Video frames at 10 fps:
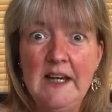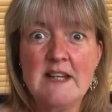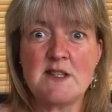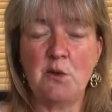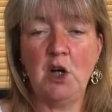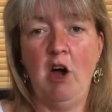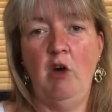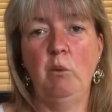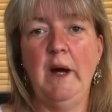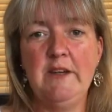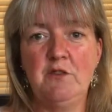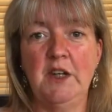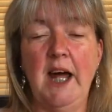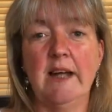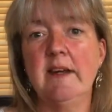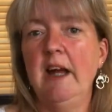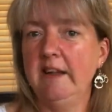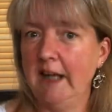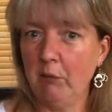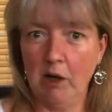So can't wait for that.
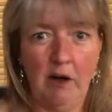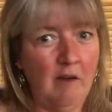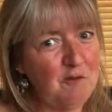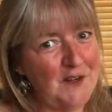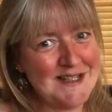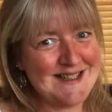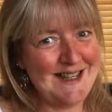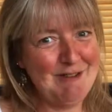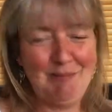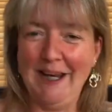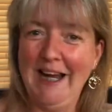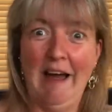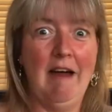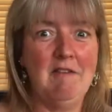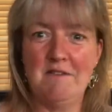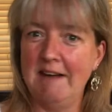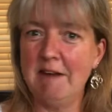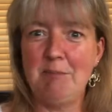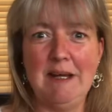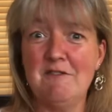There will obviously be a very
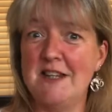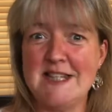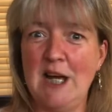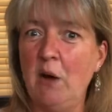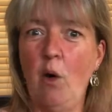big video